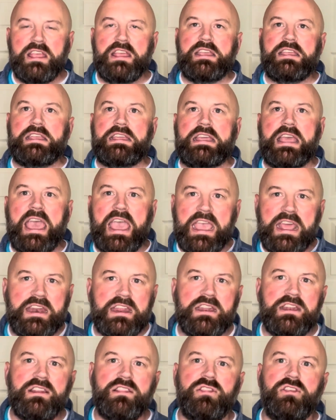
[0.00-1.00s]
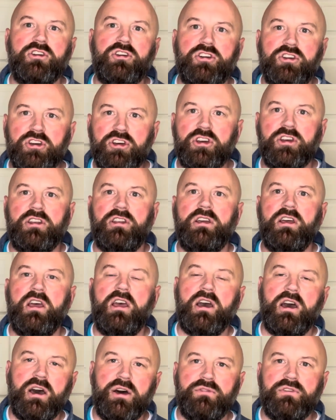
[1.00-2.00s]
He hated the good
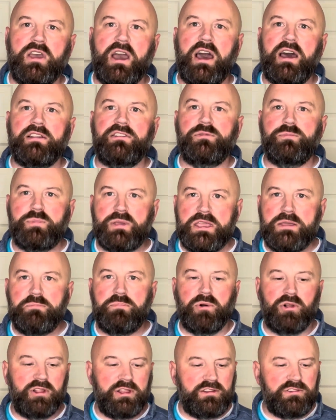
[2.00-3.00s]
of God's people.